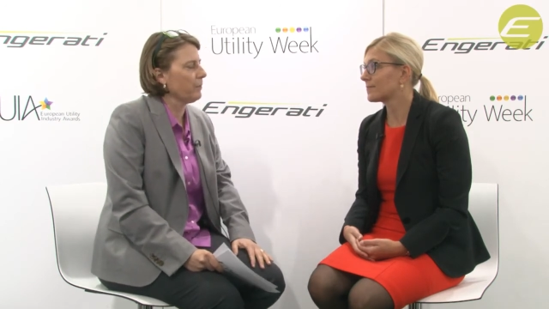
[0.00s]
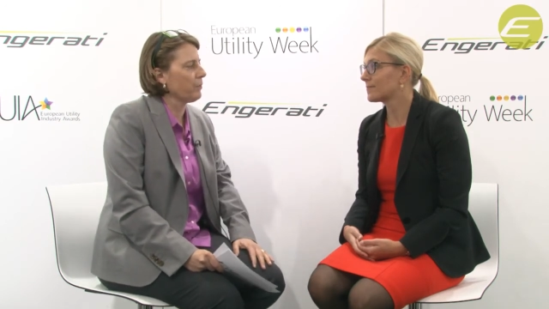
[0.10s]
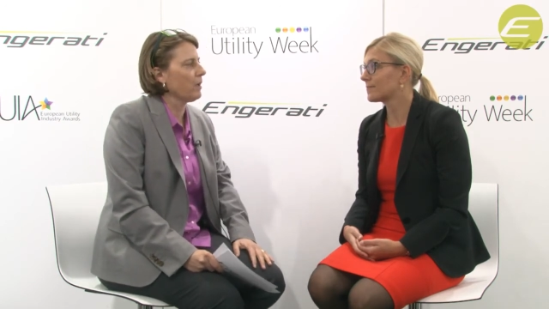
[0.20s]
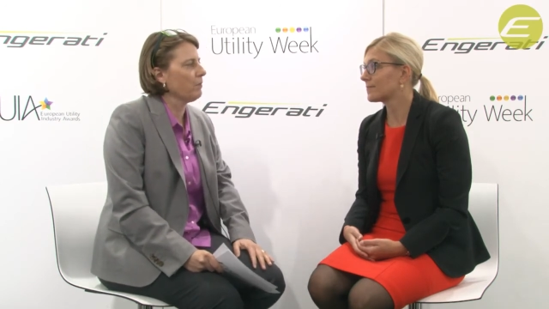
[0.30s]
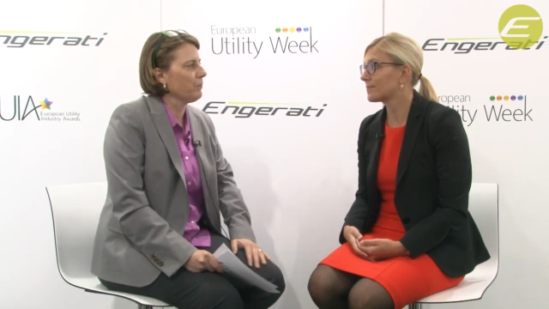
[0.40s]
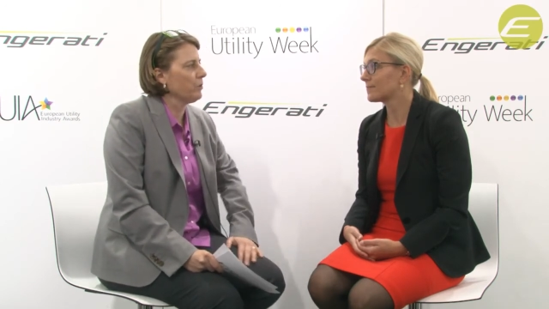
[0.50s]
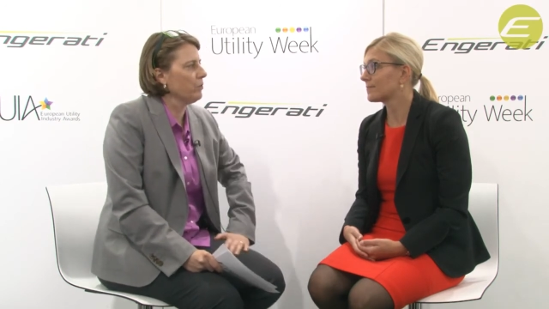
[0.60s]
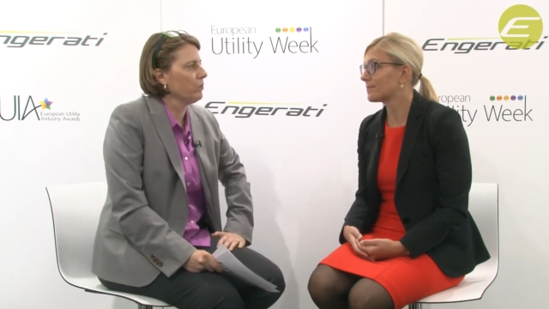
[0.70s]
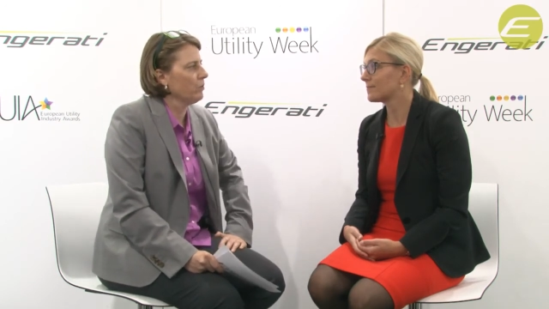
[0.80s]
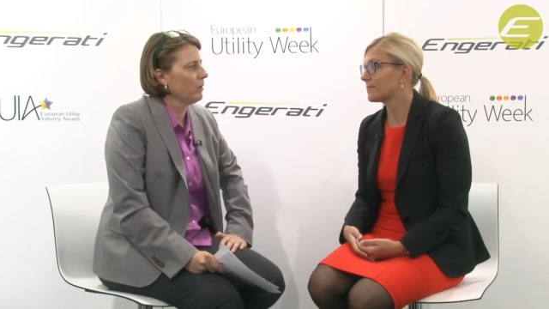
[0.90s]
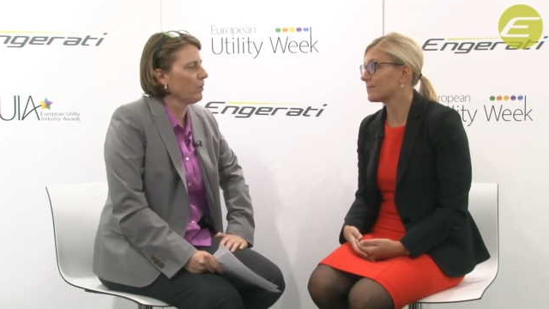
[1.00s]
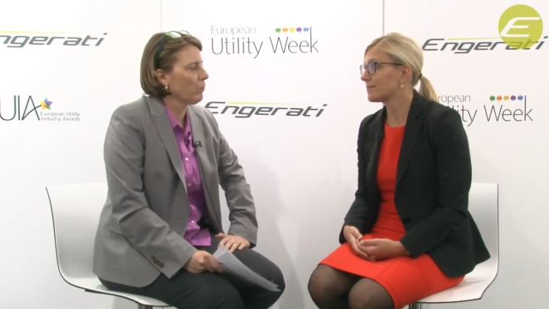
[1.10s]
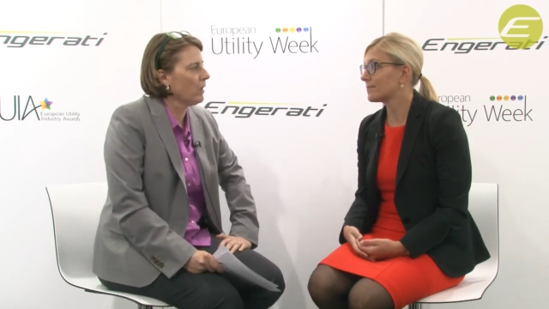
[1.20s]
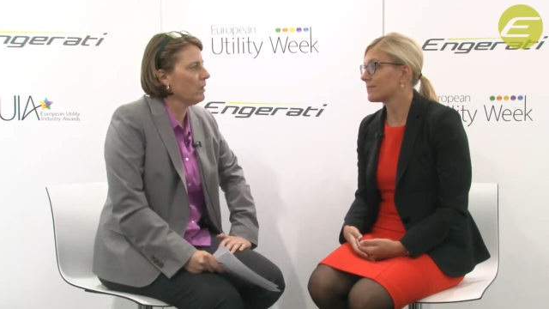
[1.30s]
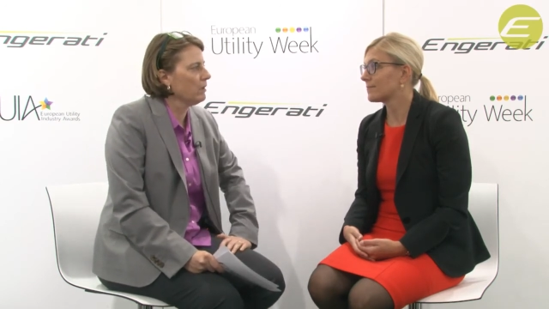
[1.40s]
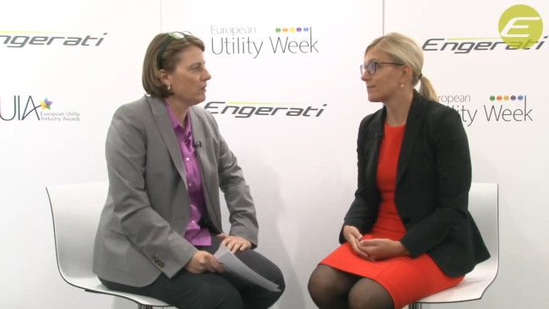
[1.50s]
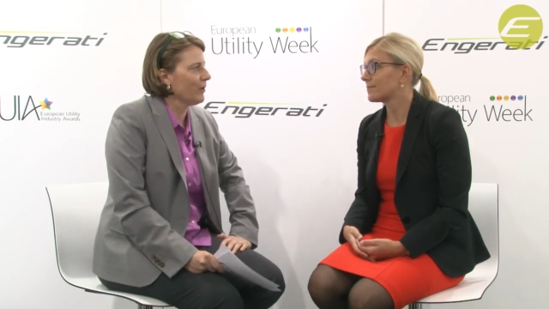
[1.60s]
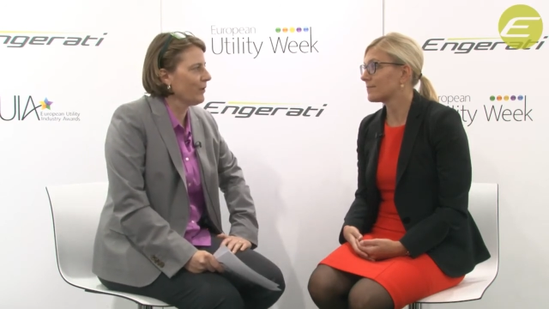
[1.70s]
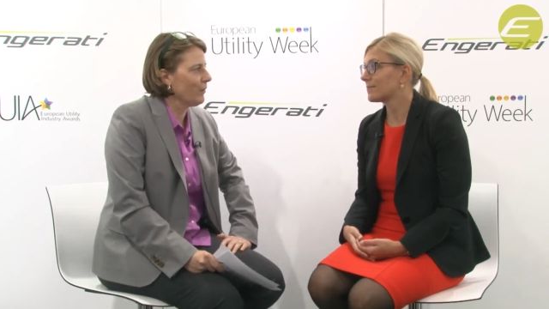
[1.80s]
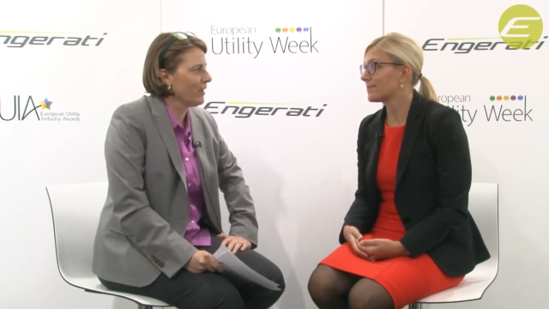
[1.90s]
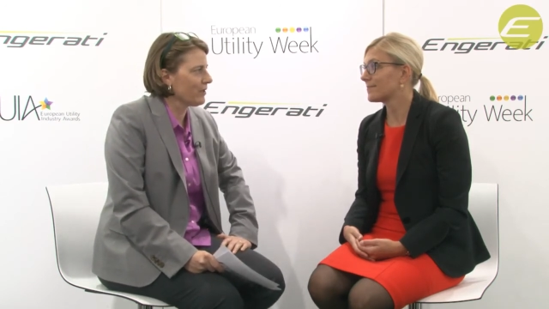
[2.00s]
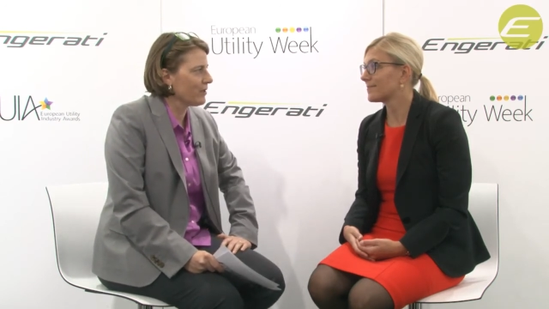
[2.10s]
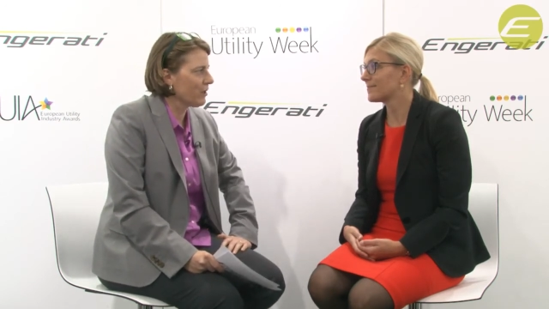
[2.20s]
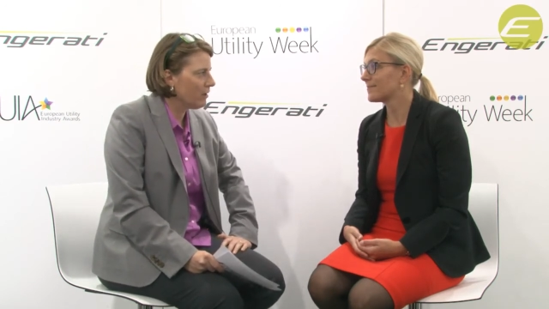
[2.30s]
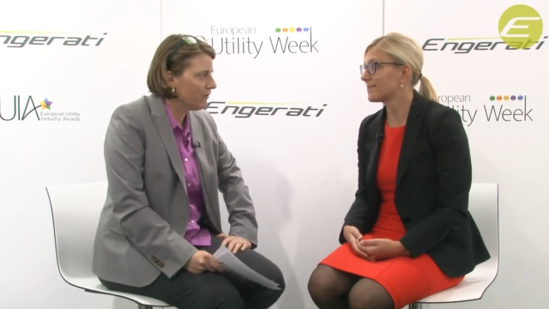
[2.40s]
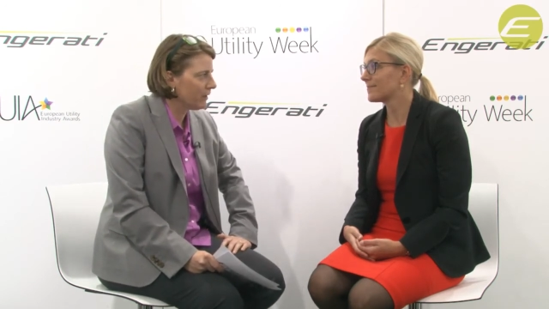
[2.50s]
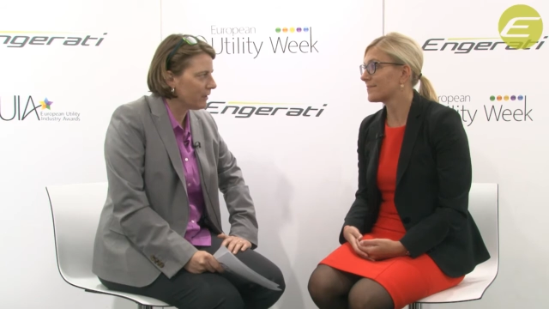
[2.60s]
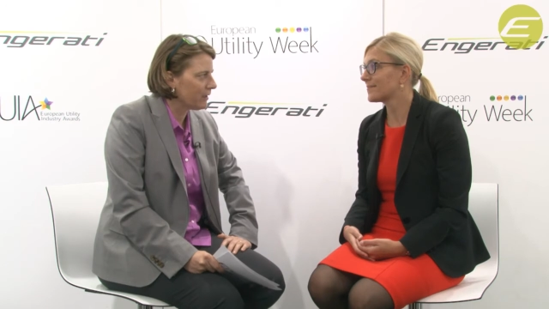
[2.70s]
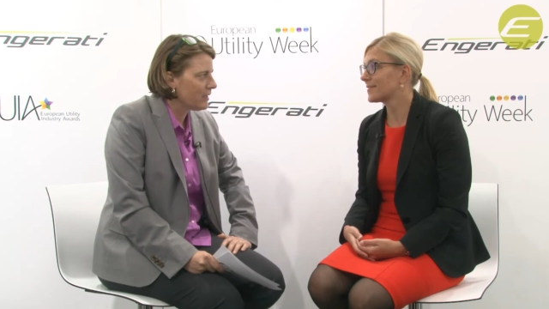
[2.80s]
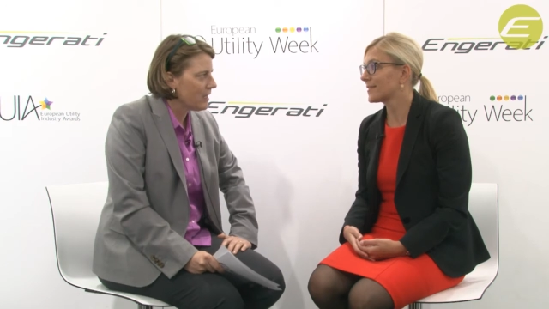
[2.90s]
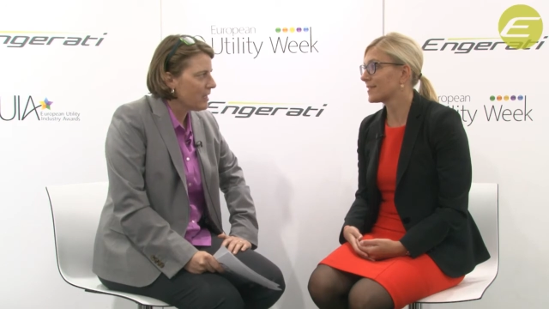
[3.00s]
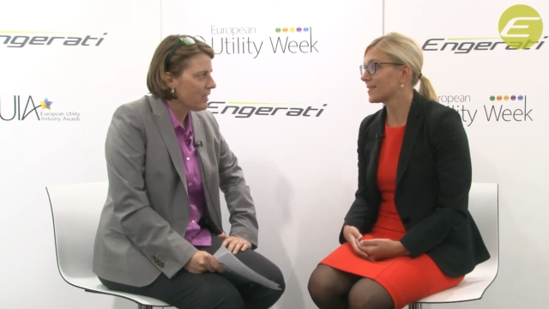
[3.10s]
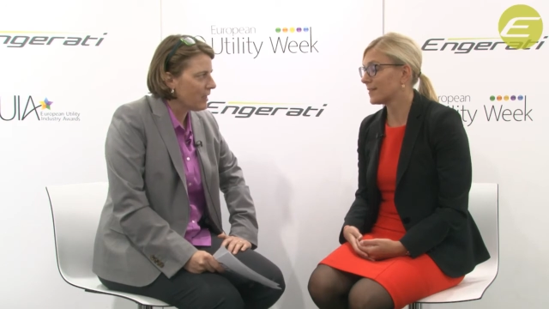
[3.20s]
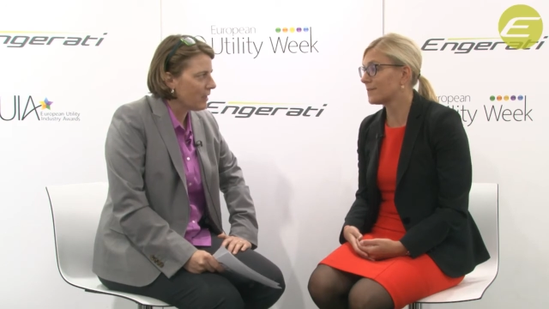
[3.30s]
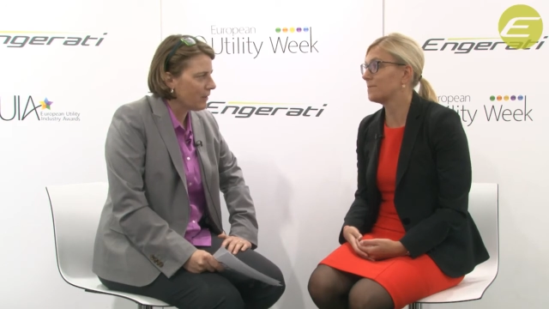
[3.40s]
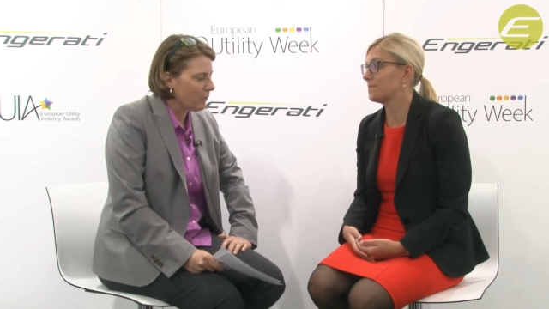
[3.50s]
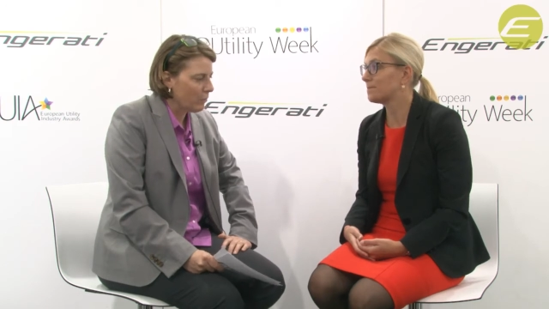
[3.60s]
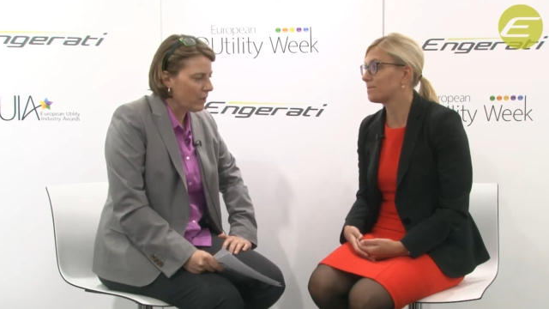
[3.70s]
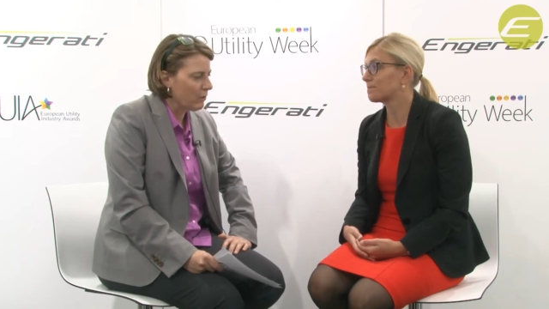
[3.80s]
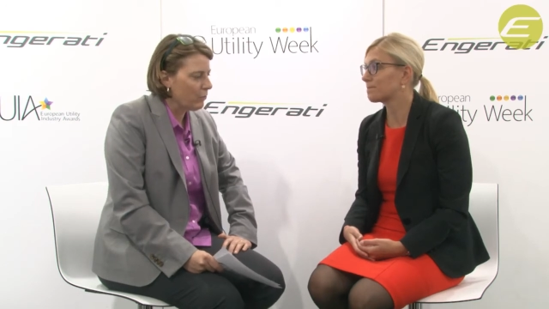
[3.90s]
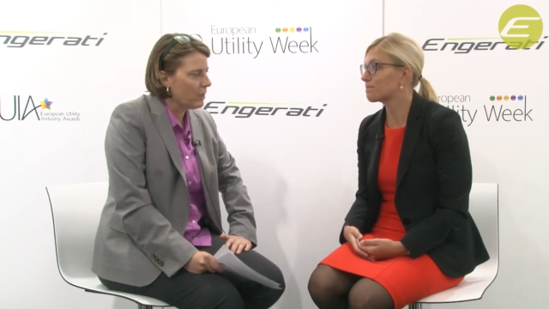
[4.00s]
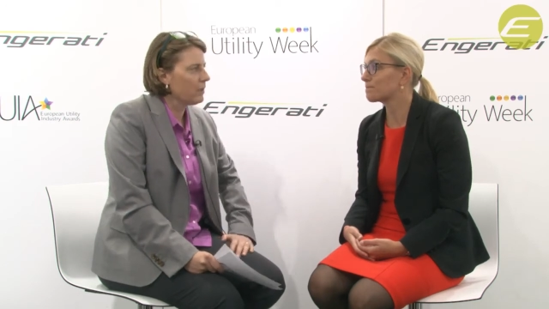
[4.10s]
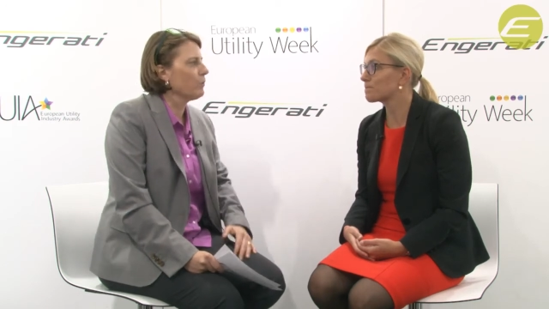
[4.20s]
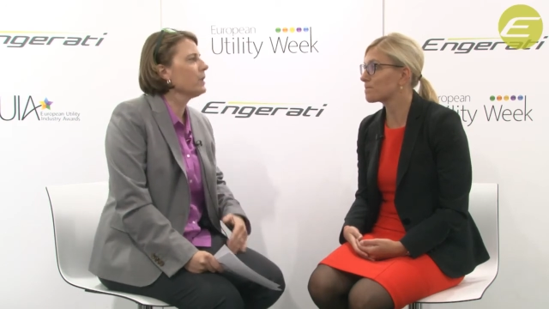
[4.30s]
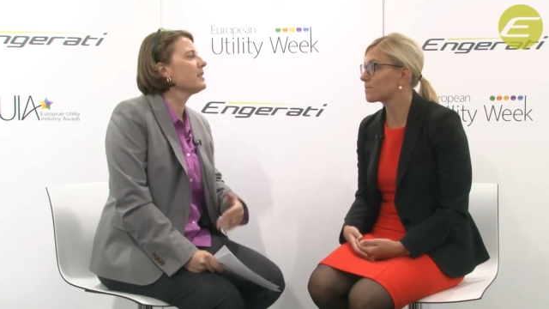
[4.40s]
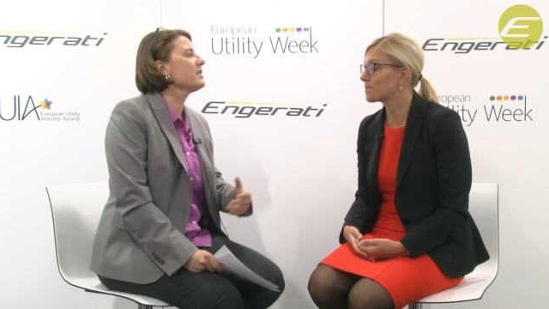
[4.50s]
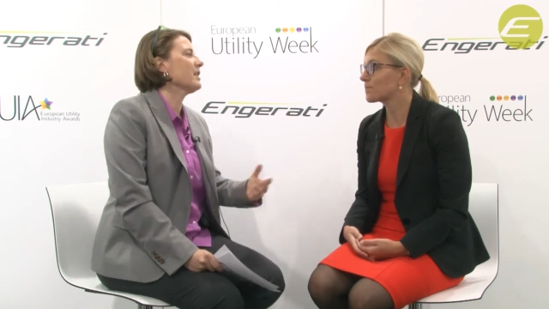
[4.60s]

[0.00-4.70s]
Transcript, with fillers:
Speaker 1: a, problem you are well on the way to solving. Um, what, what, what is